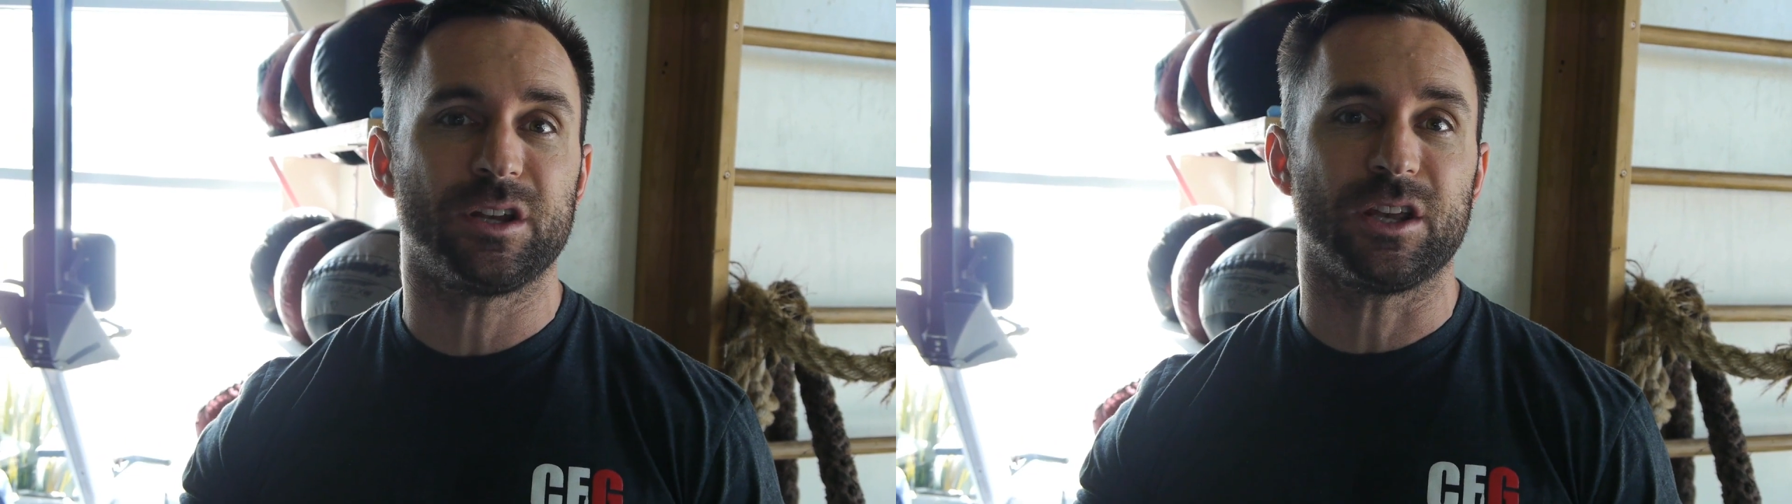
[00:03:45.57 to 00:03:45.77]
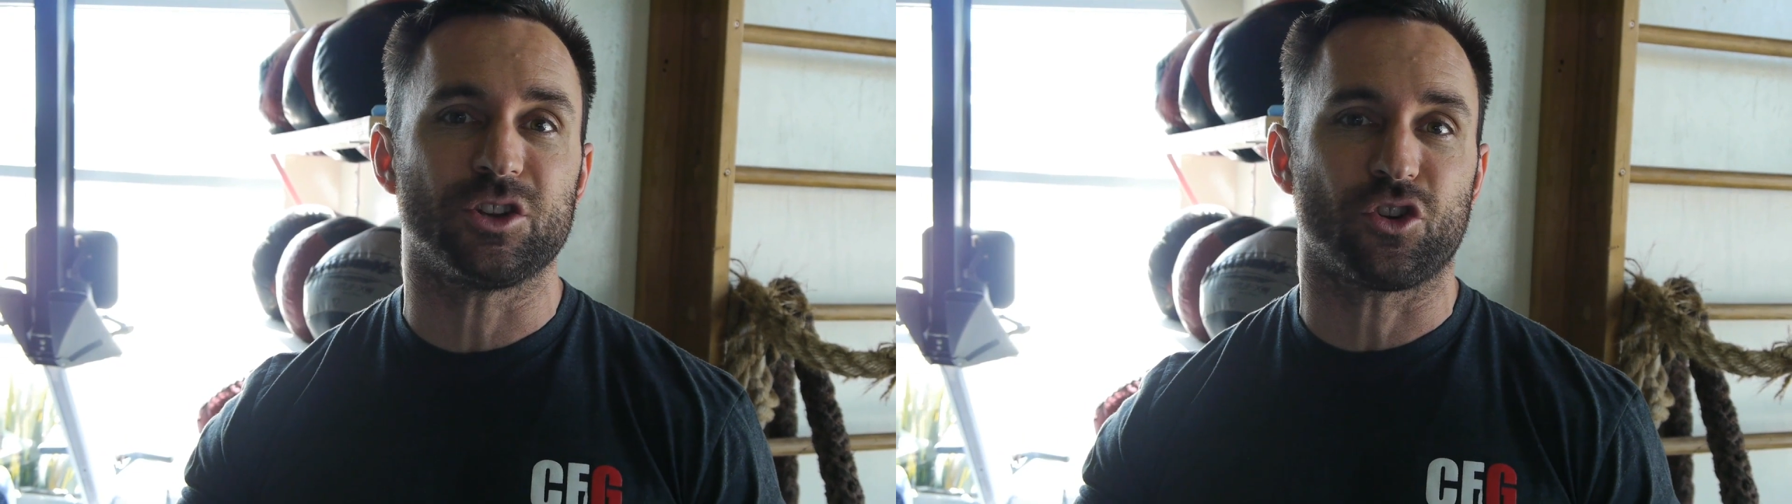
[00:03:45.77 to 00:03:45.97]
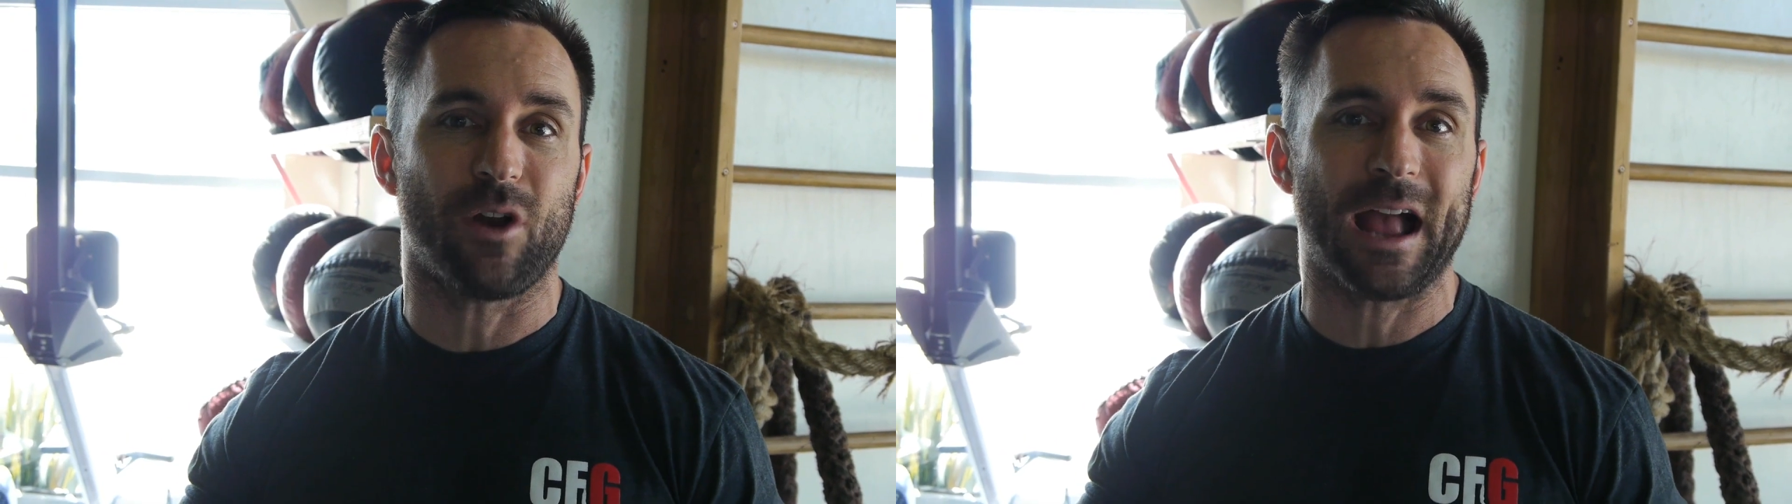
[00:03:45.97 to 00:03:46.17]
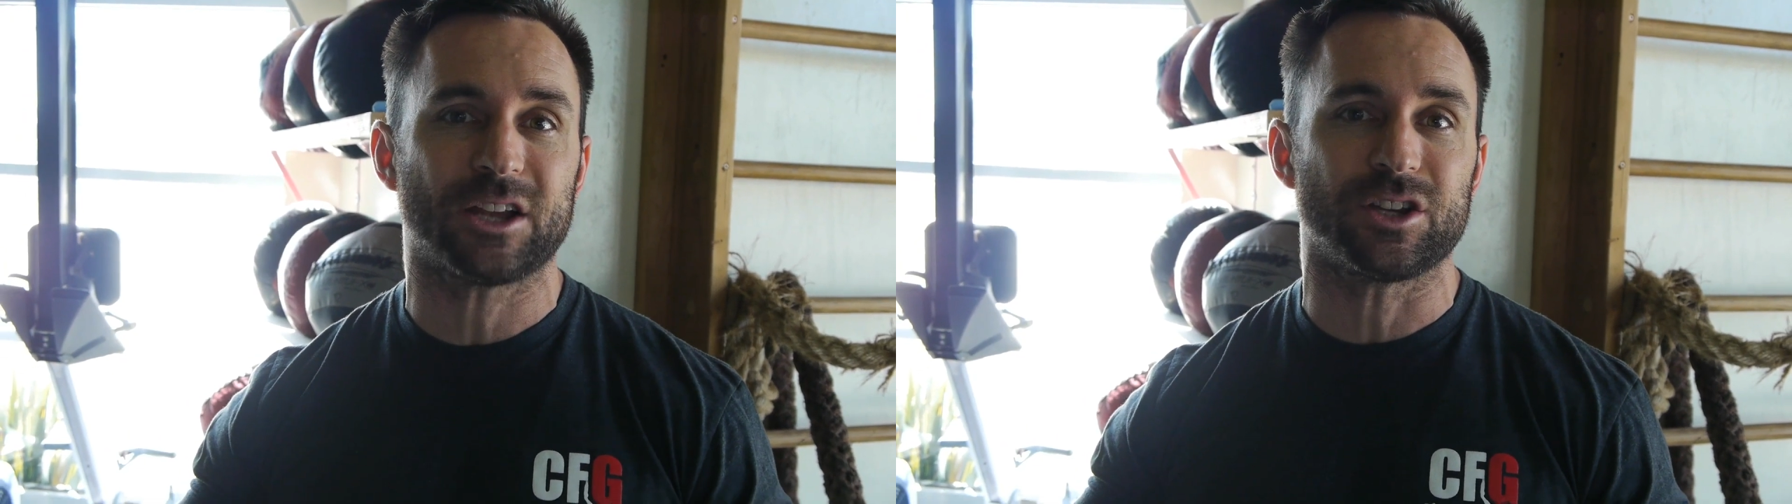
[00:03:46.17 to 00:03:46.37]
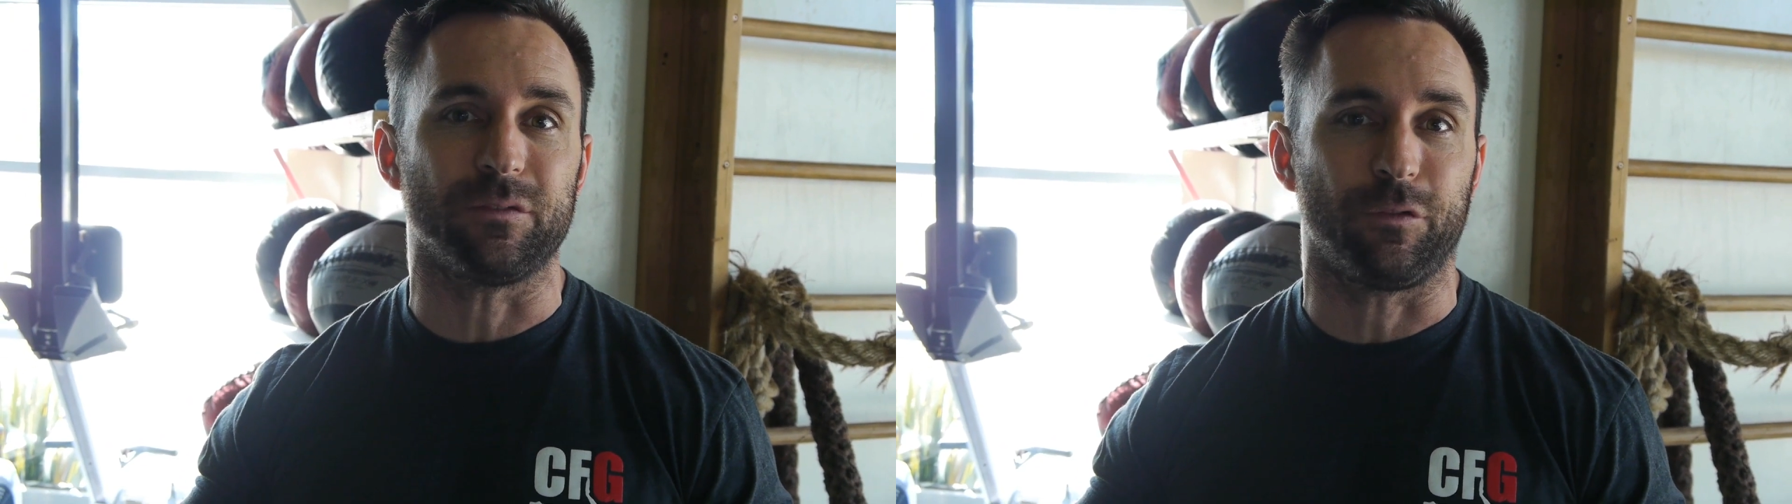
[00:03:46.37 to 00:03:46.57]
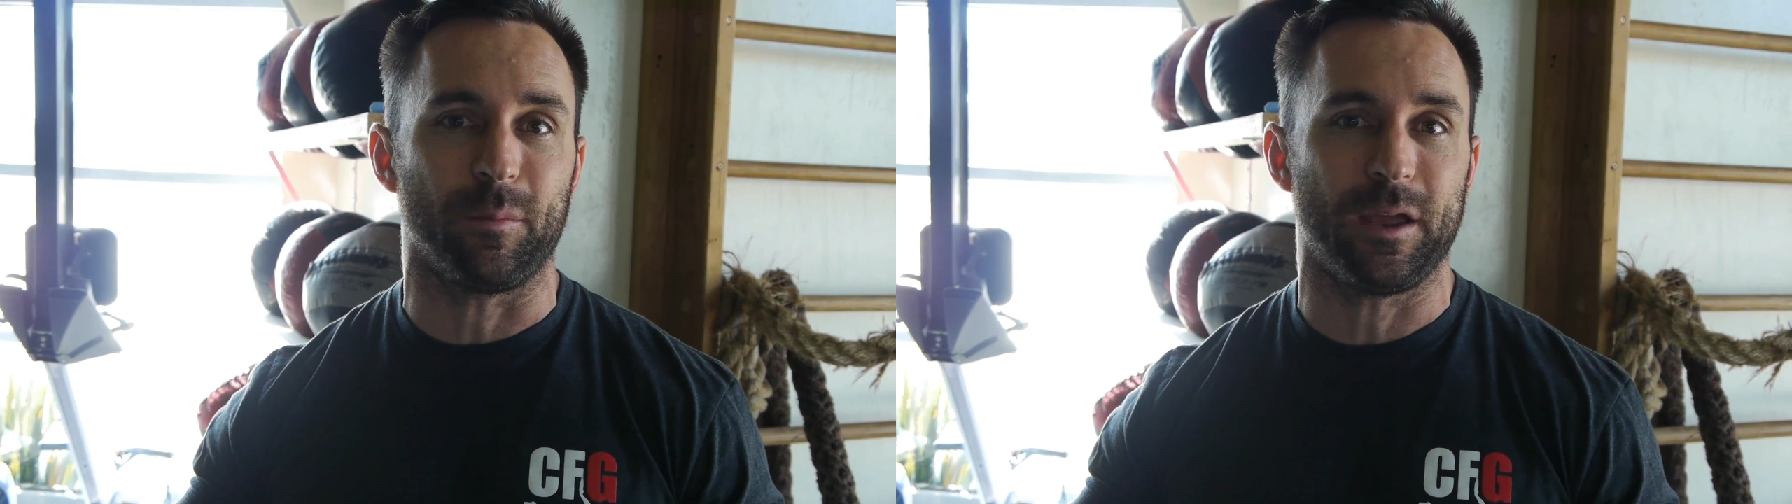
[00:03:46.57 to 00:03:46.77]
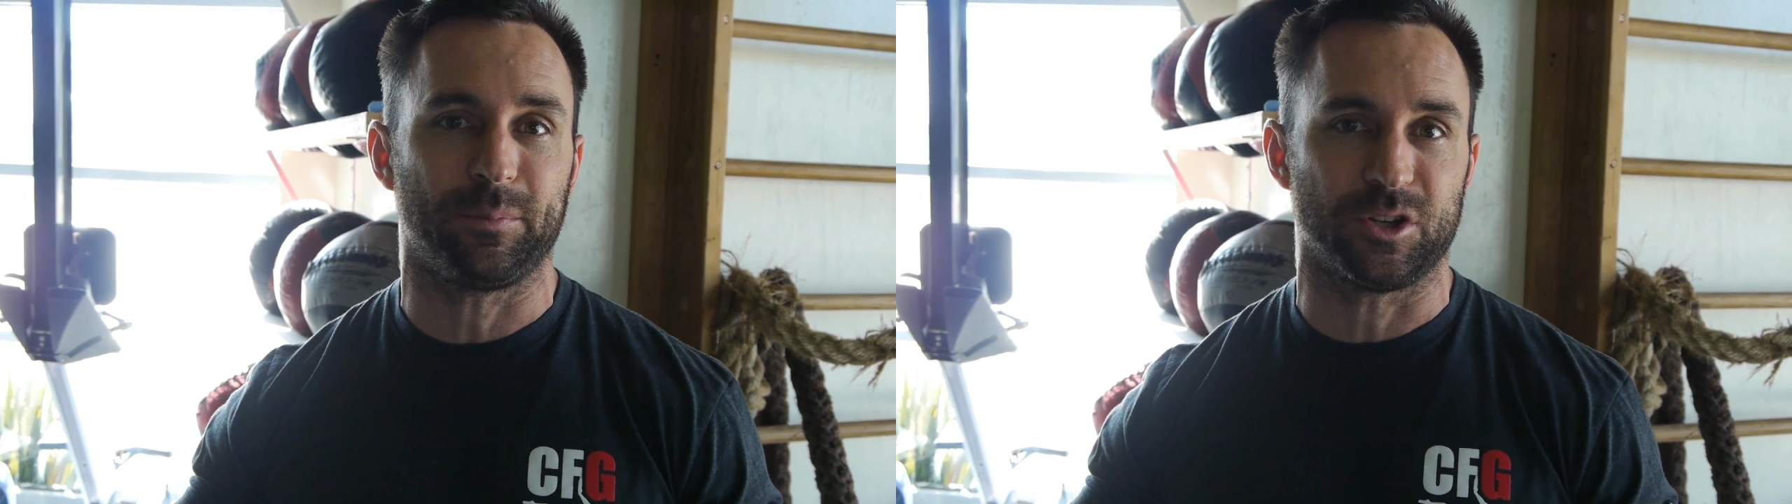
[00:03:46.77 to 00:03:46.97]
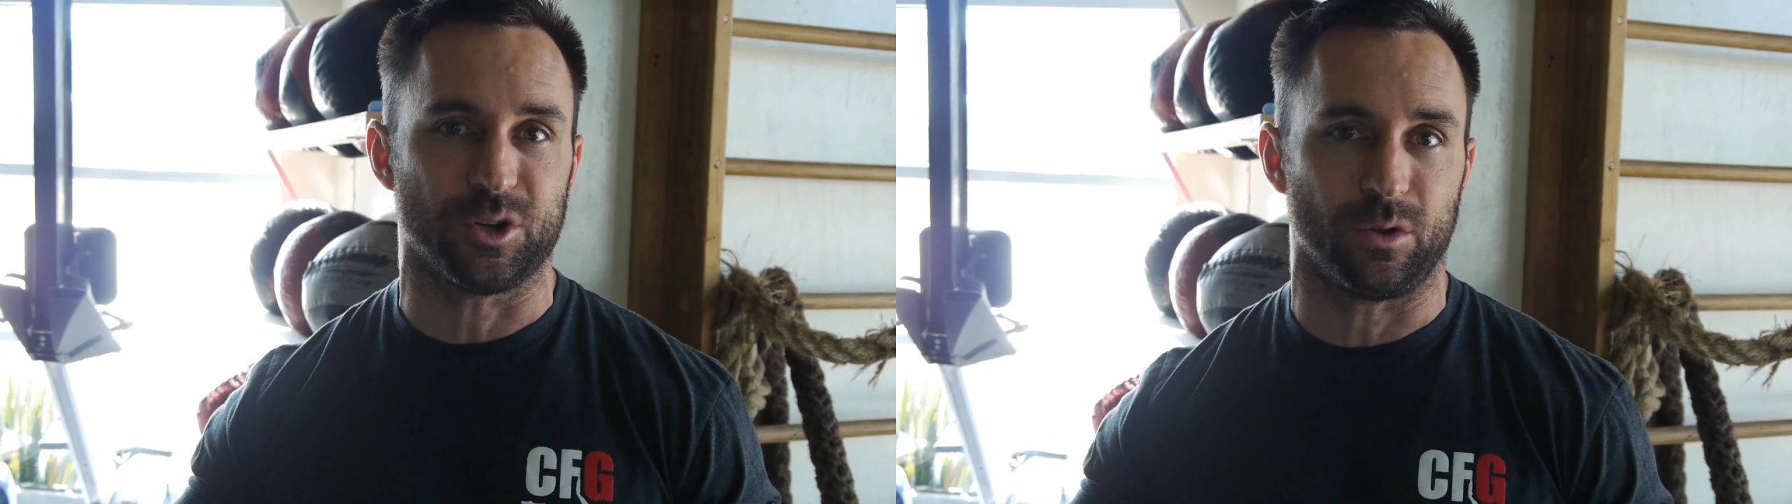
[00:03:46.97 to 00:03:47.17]
contraction from hip
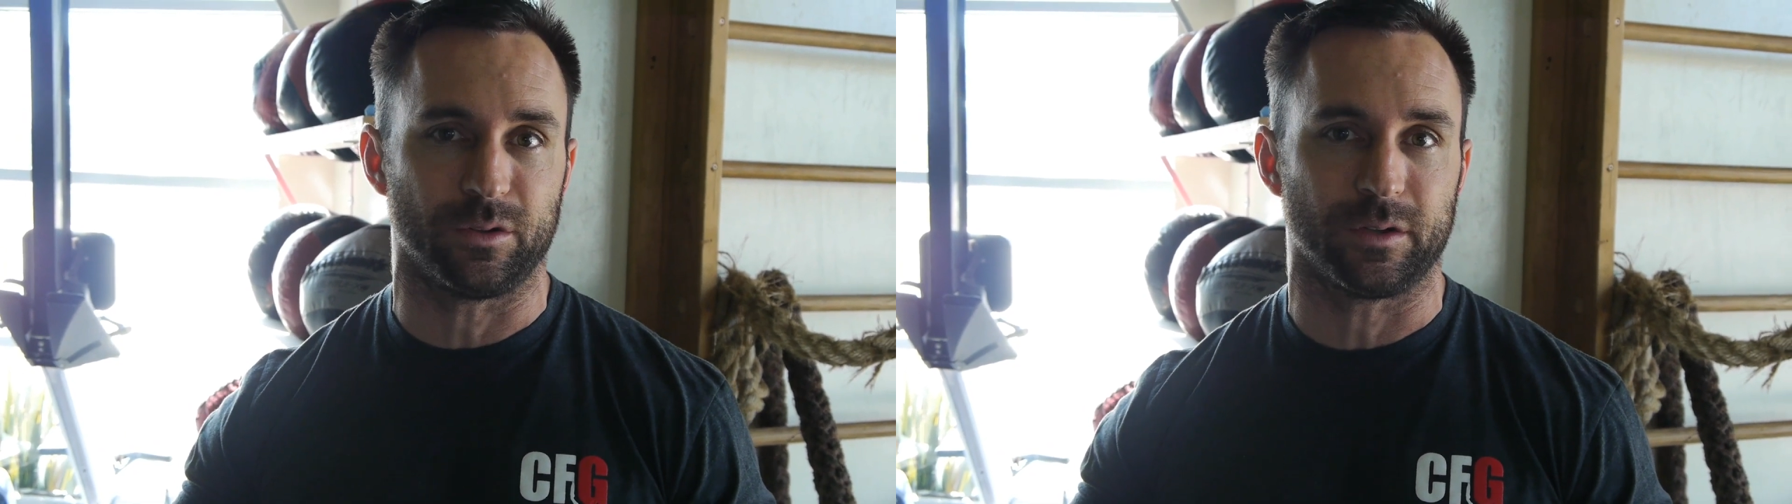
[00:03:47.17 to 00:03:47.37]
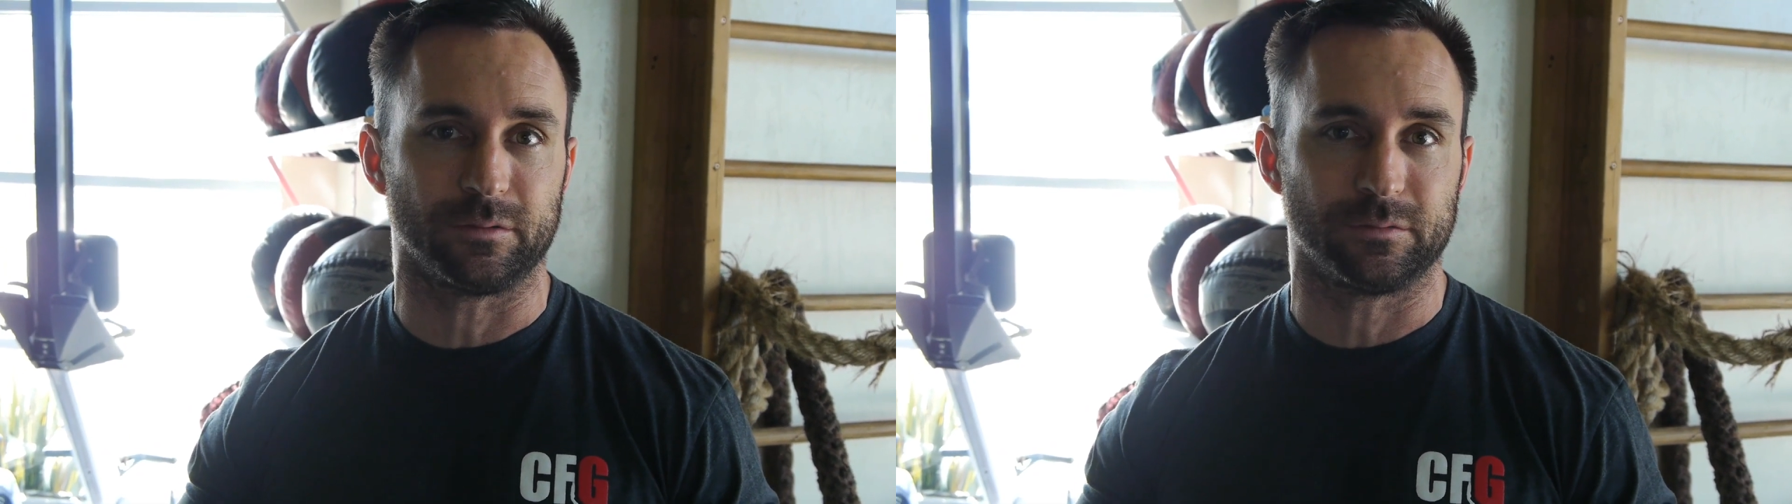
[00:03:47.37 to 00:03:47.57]
to shoulder.